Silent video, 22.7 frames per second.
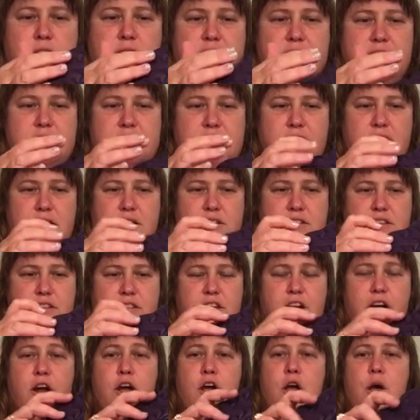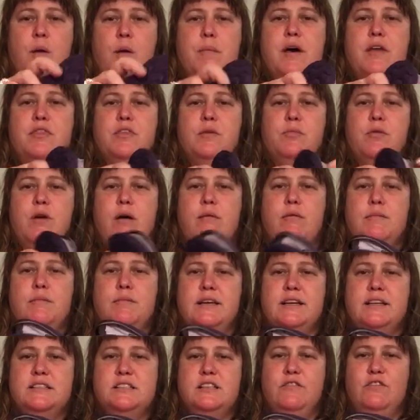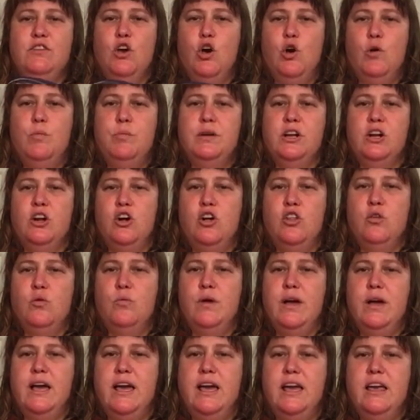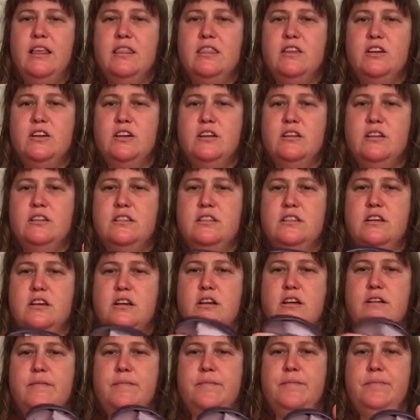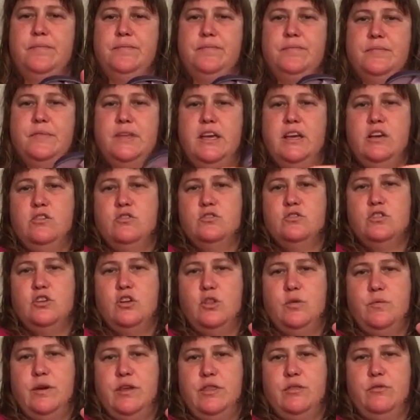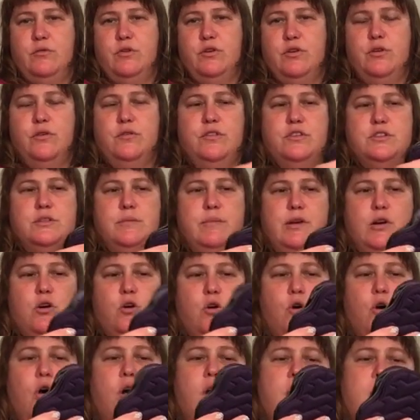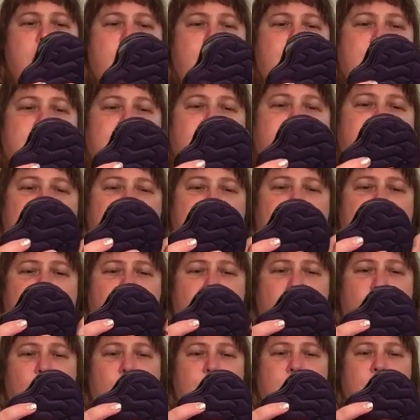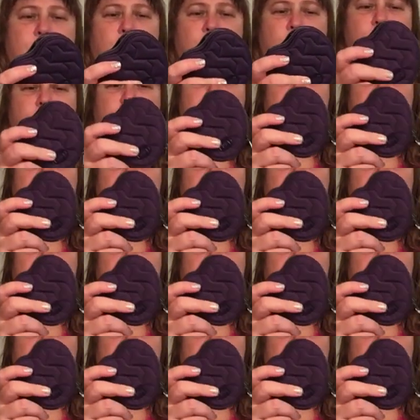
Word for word: desiccant in there. But the problem is if you open it all the way, the, the it goes all the way through. There's a big hole. But if you don't open it all the way,